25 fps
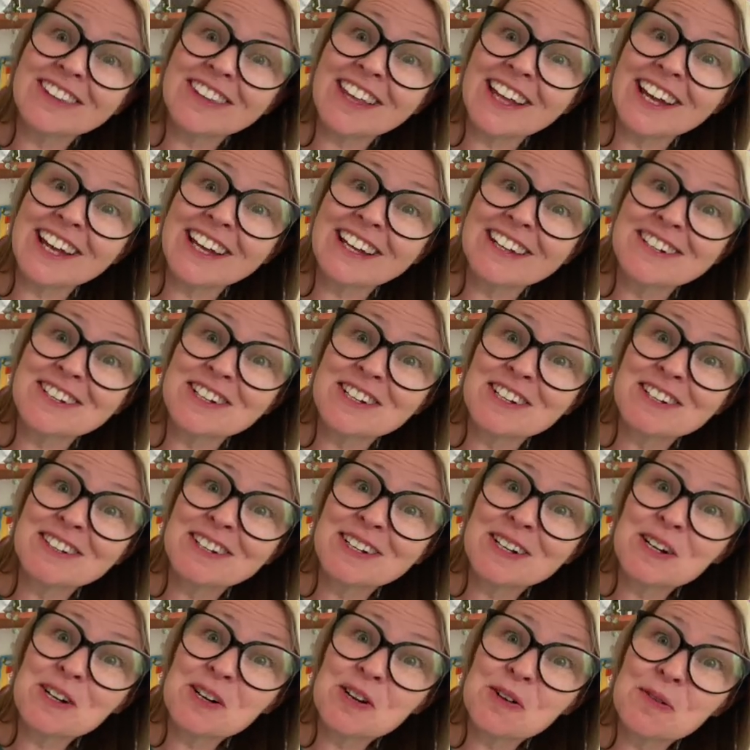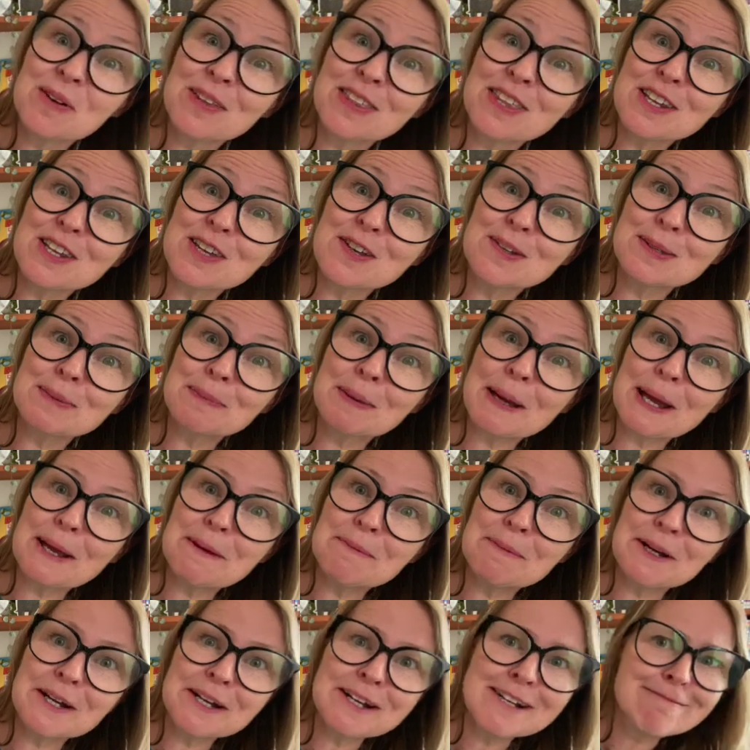there with the
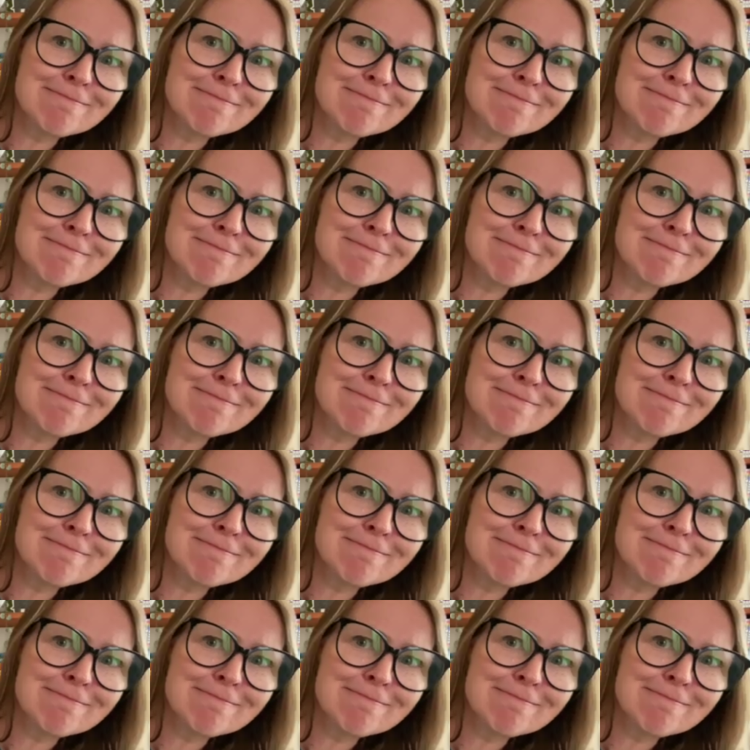newspaper?